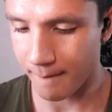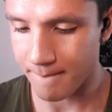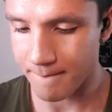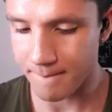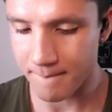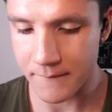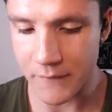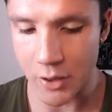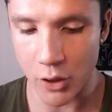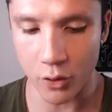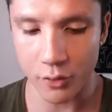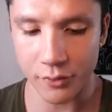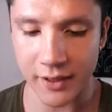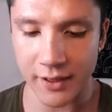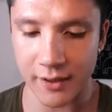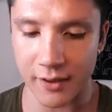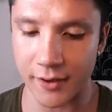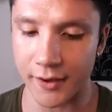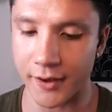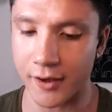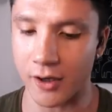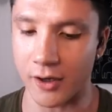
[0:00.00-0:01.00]
No, they
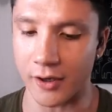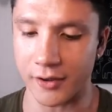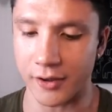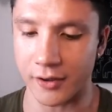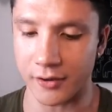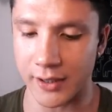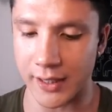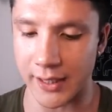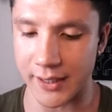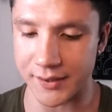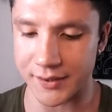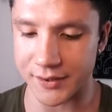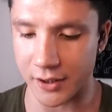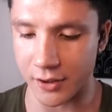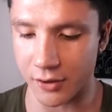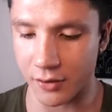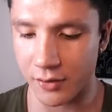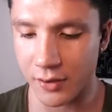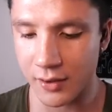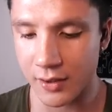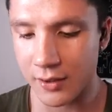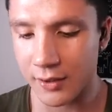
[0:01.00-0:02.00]
are not. Okay,
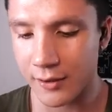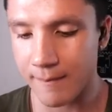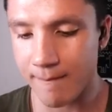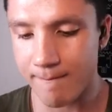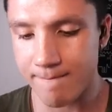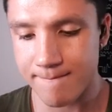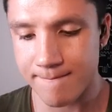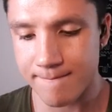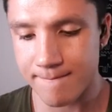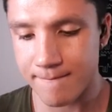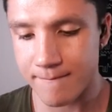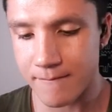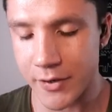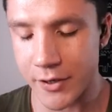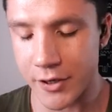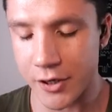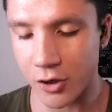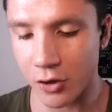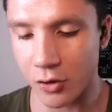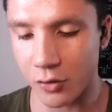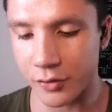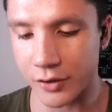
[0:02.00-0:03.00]
so
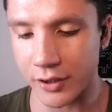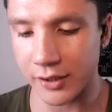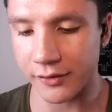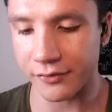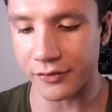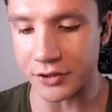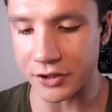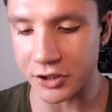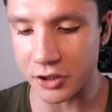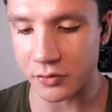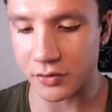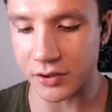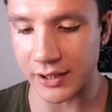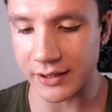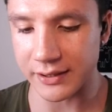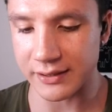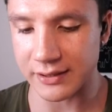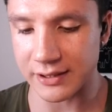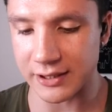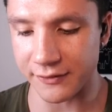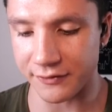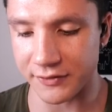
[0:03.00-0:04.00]
no, none of the new
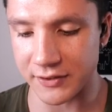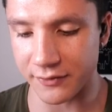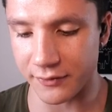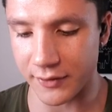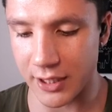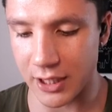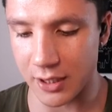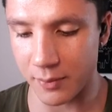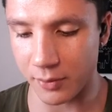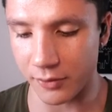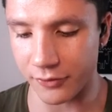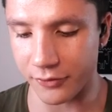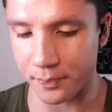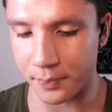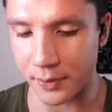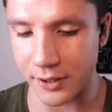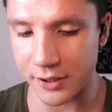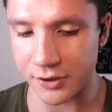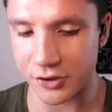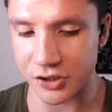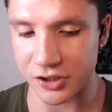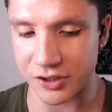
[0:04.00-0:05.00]
Titan stuff is available for
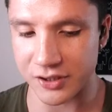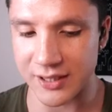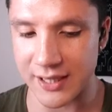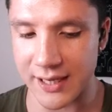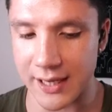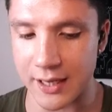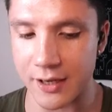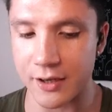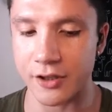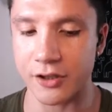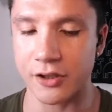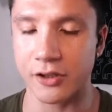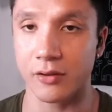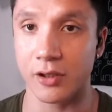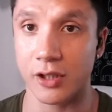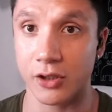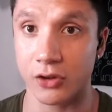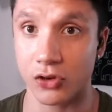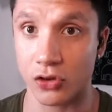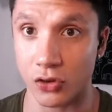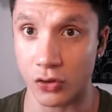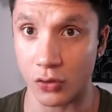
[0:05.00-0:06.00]
purchase yet. You
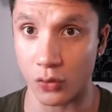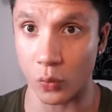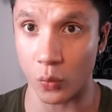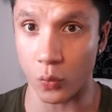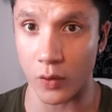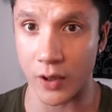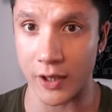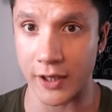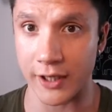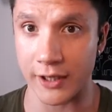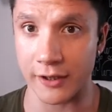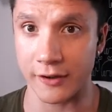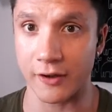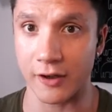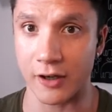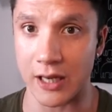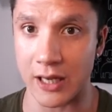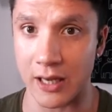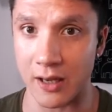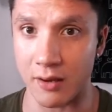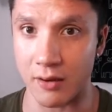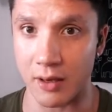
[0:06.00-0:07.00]
need to win it.
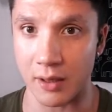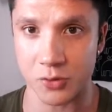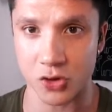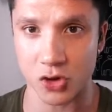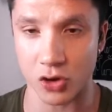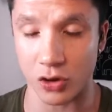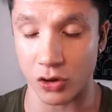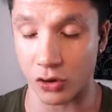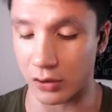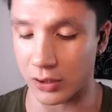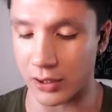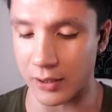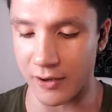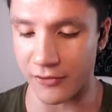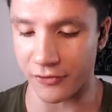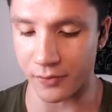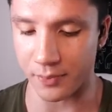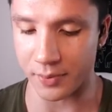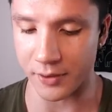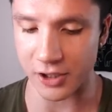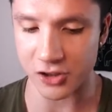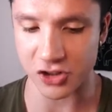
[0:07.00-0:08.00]
I'm sure it'll come out
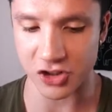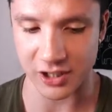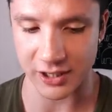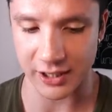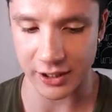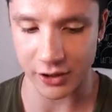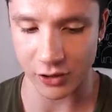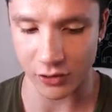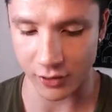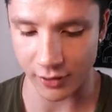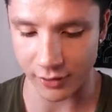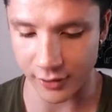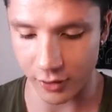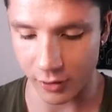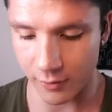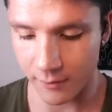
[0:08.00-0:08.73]
for purchase later on though.